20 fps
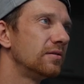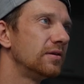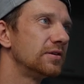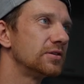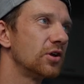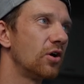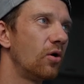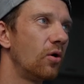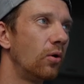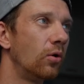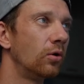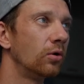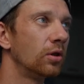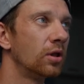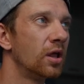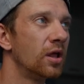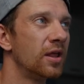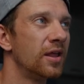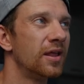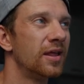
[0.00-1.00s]
These are
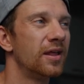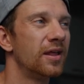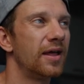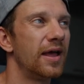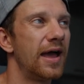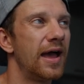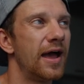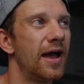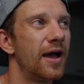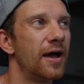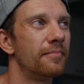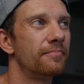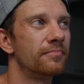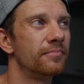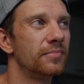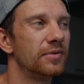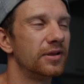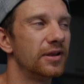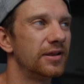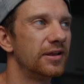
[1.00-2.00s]
all
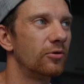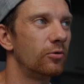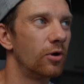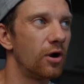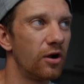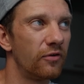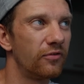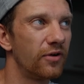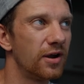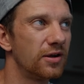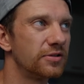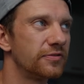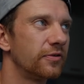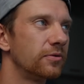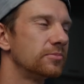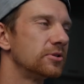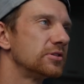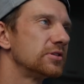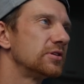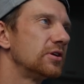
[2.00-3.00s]
the raw files
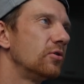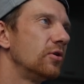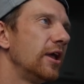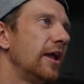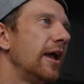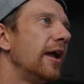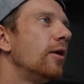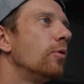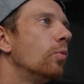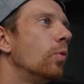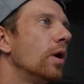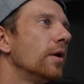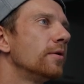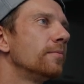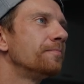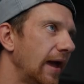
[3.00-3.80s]
from the Sony A1.